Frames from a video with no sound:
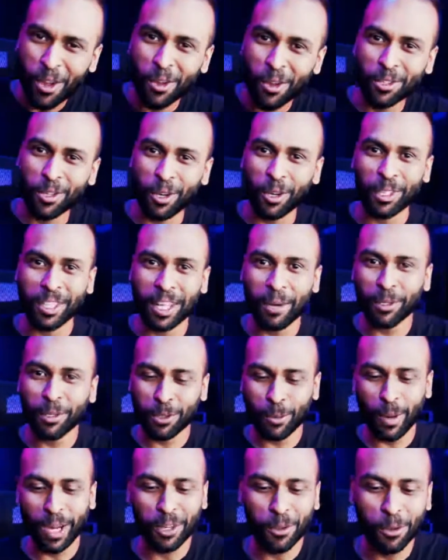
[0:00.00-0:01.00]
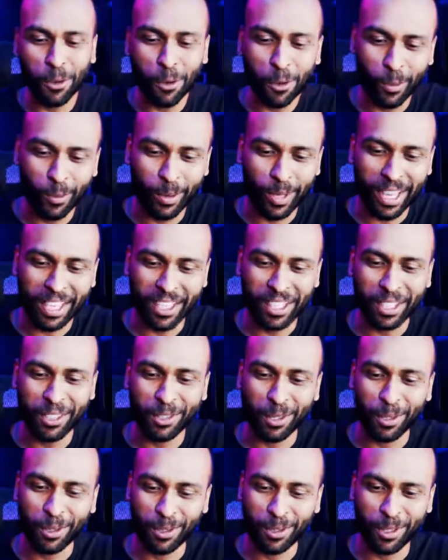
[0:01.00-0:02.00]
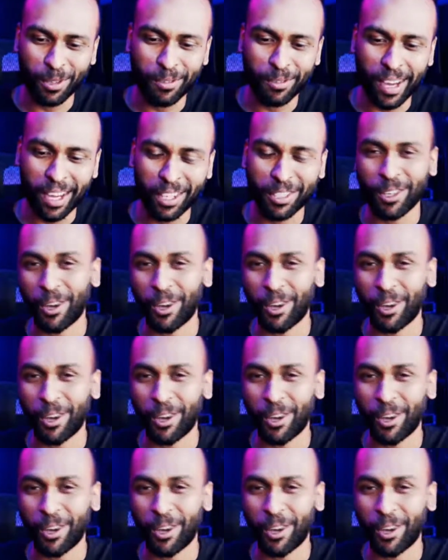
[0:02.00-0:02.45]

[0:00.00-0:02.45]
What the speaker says: So that was quite cool when we actually saw those effects.